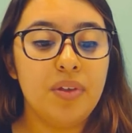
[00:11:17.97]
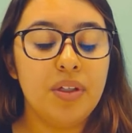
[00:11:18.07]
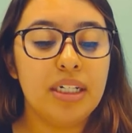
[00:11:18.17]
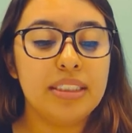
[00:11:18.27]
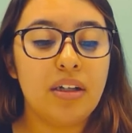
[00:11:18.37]

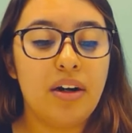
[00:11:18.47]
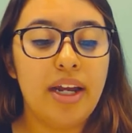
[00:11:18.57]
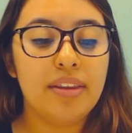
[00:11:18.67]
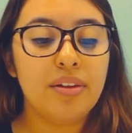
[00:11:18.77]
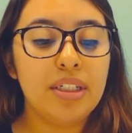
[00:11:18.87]
You guys are
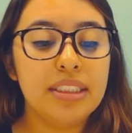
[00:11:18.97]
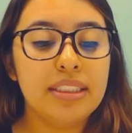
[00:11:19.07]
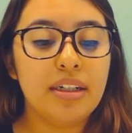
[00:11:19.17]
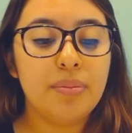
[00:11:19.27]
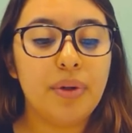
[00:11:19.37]
at 30
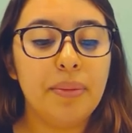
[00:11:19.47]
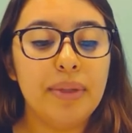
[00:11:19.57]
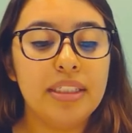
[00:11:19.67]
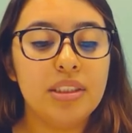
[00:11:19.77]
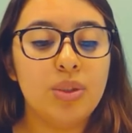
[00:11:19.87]
set
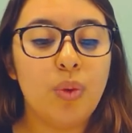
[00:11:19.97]
appointments,